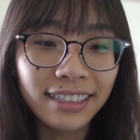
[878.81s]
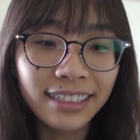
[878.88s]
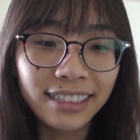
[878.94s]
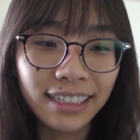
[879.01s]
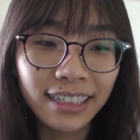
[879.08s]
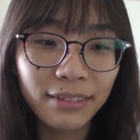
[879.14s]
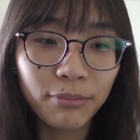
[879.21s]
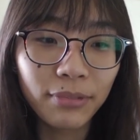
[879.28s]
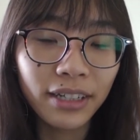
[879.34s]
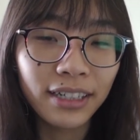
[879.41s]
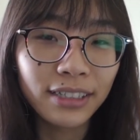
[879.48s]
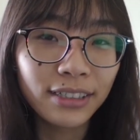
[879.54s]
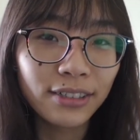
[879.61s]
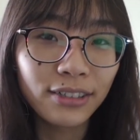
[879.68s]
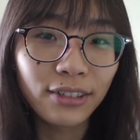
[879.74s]
as shit
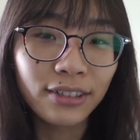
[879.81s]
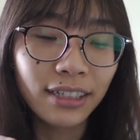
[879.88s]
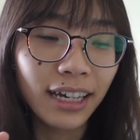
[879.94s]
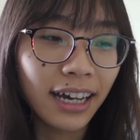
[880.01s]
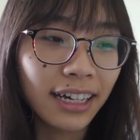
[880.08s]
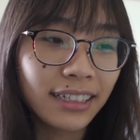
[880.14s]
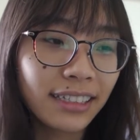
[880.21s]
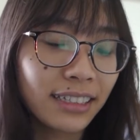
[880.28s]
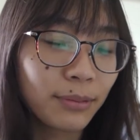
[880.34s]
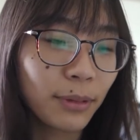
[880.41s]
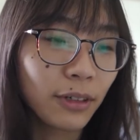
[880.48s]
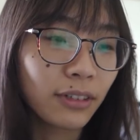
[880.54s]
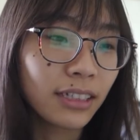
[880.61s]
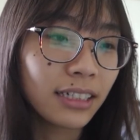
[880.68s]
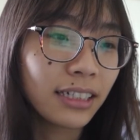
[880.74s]
because all the ice
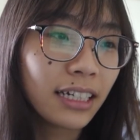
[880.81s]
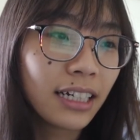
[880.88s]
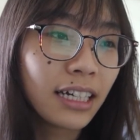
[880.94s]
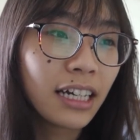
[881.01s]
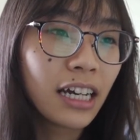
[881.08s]
is melted.